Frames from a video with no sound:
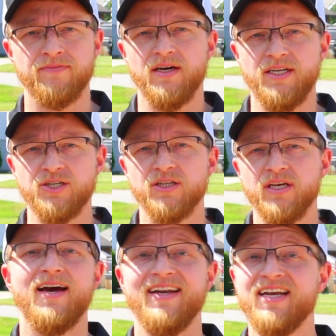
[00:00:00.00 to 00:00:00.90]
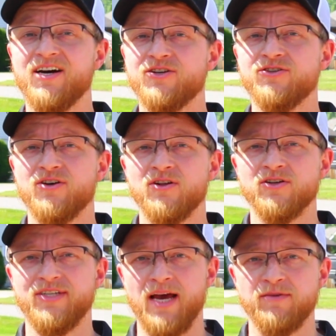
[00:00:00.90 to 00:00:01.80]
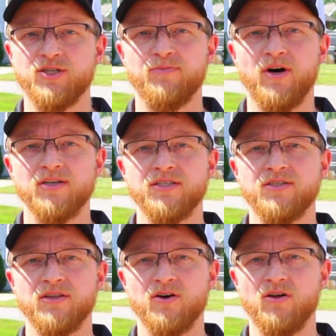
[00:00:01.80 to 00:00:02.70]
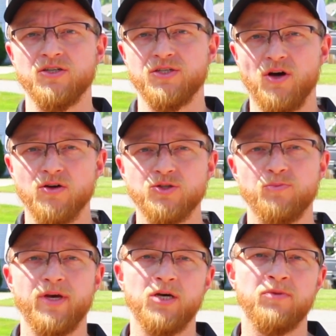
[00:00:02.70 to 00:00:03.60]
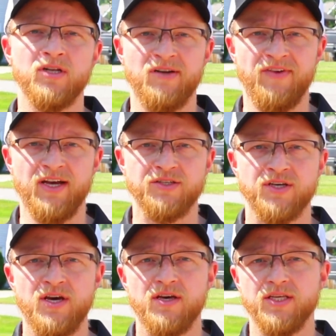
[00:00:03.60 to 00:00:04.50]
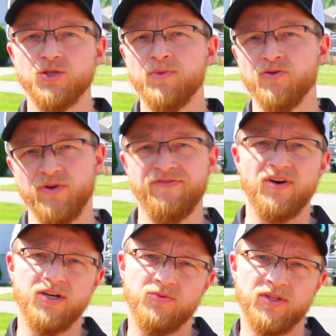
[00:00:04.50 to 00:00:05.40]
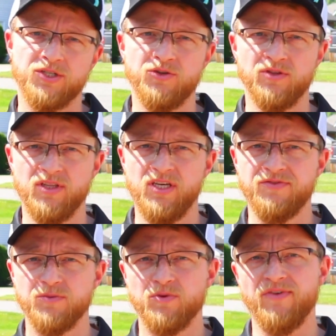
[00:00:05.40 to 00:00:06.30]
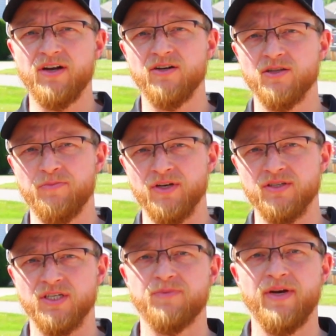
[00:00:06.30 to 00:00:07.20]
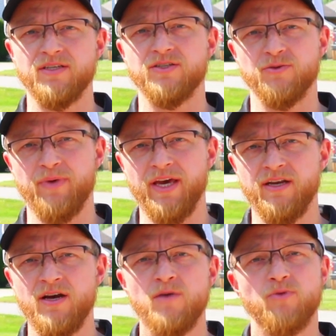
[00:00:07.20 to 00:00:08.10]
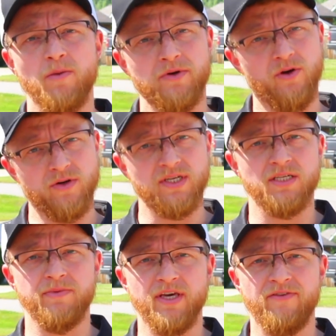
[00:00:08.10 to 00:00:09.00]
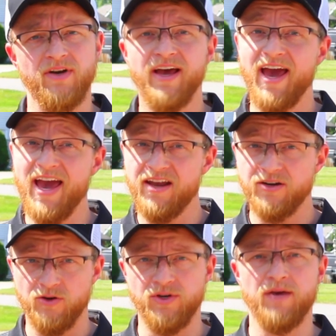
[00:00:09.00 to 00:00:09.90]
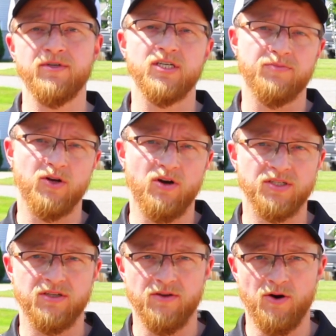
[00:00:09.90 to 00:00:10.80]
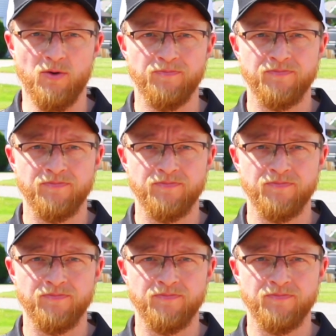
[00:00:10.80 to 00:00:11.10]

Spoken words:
Additionally, an $800 damage deposit to the college is also payable in advance. This will be refunded when the student leaves, provided all the bills and expenses are paid, proper notice has been given, and no damage has been caused to the home.